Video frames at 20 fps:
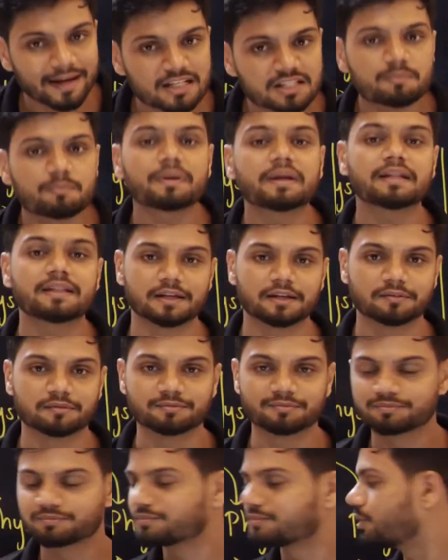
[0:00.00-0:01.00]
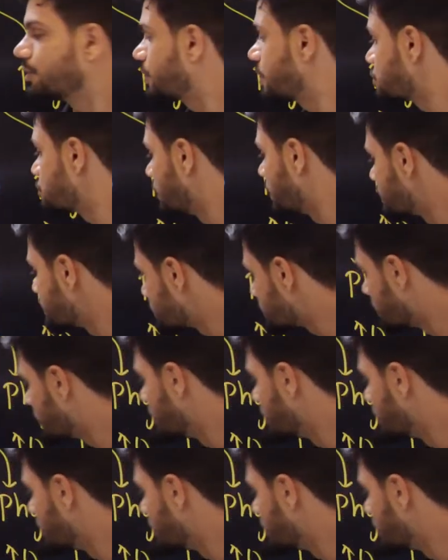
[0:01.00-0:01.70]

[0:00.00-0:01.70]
is breathing. Okay, students.